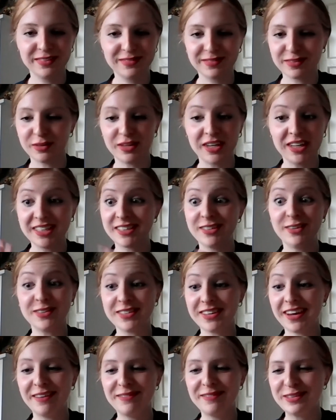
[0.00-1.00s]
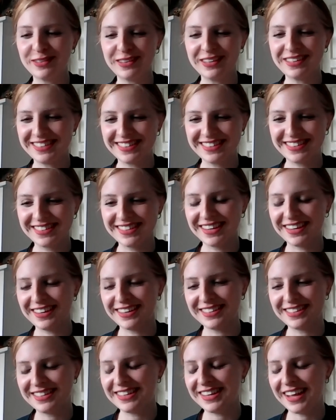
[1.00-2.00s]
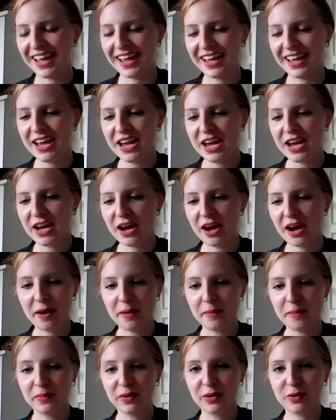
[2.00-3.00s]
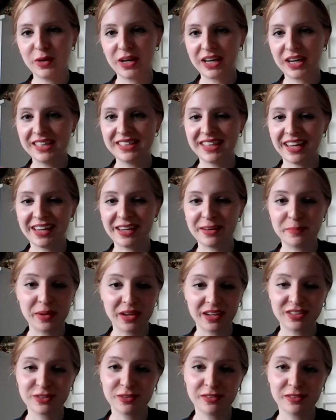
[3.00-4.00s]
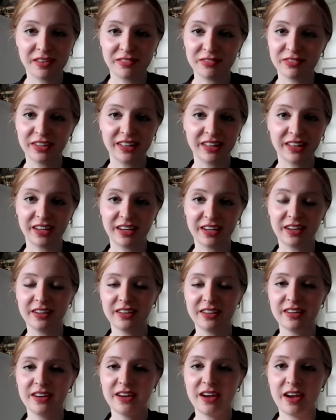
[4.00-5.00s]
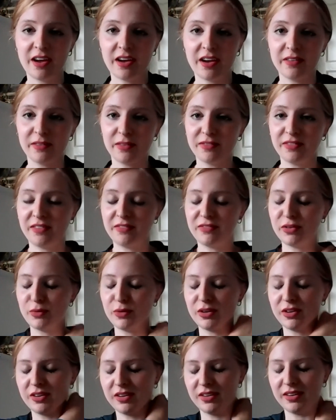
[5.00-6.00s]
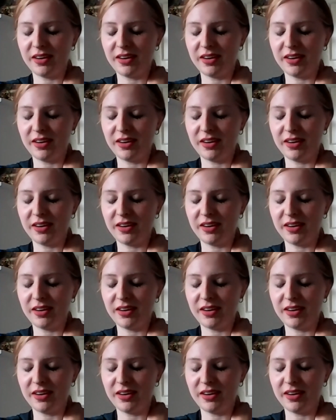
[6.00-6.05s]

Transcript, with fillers: donated your time to us uh, today, um, quickly take a picture of everything, uh, of everyone